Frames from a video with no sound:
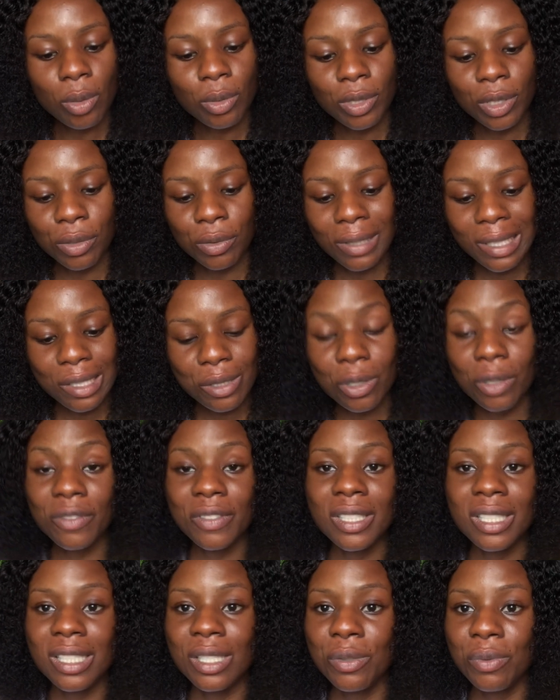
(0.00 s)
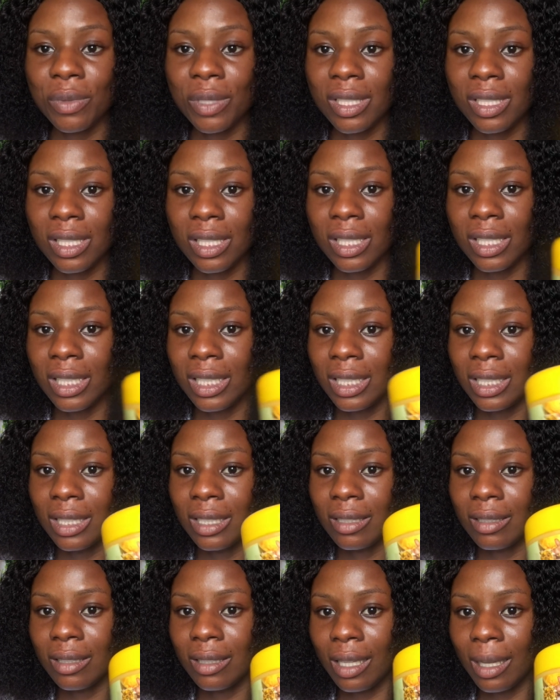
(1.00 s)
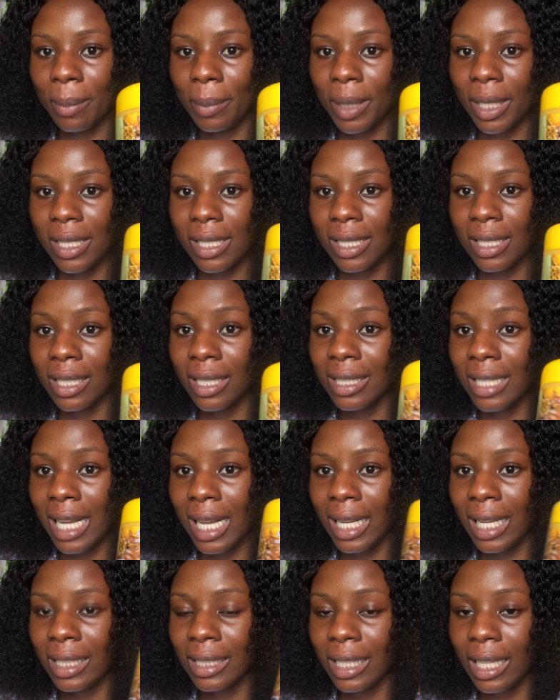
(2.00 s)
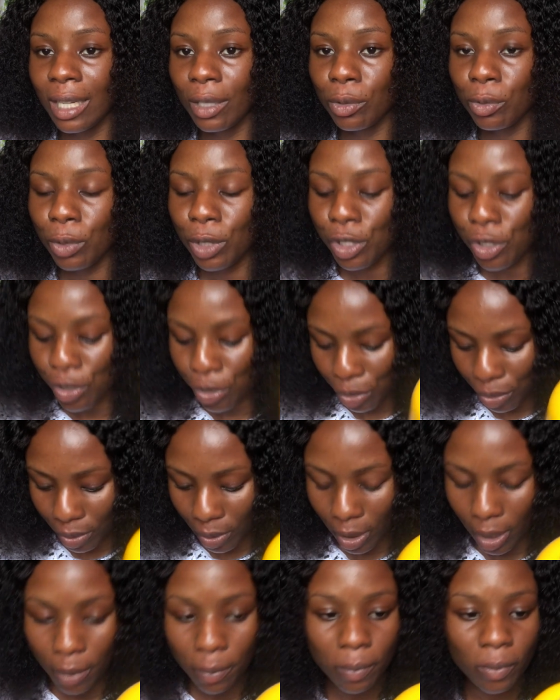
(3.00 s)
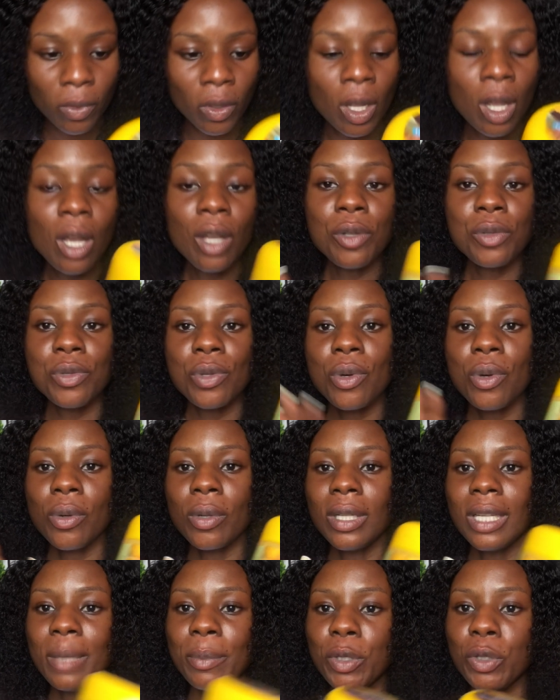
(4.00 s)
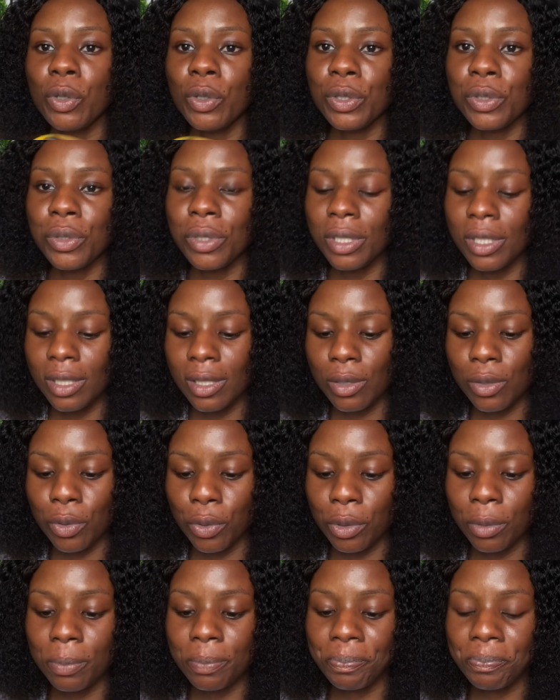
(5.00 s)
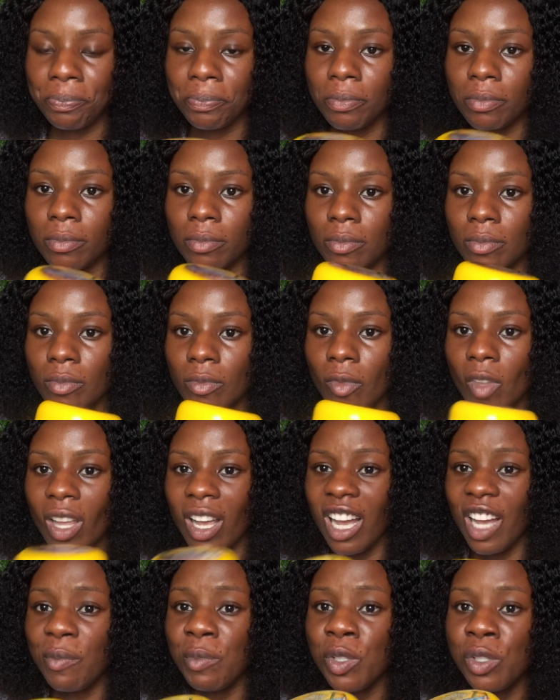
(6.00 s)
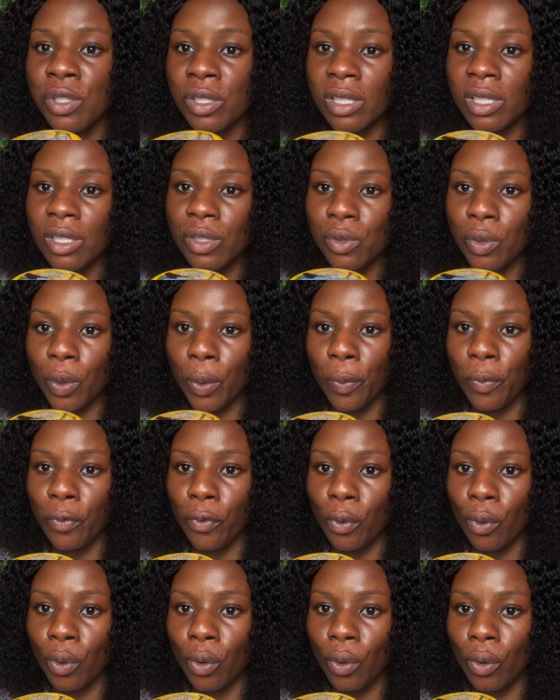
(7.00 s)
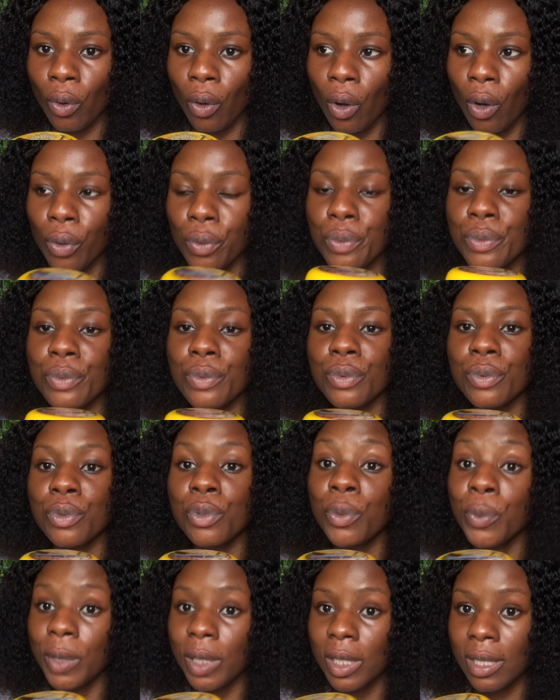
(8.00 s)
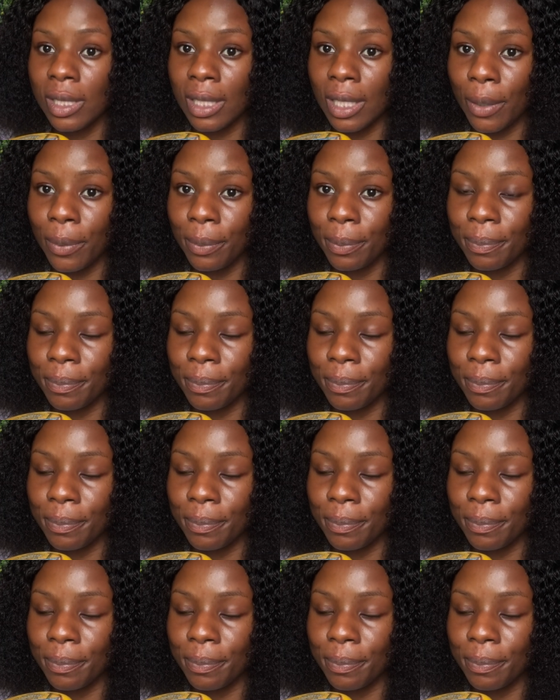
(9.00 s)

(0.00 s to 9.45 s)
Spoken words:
the rest of it is written in, I'm guessing, the Thailand language. Okay, so let me go into this scrub. I've been using this scrub for 2 weeks now.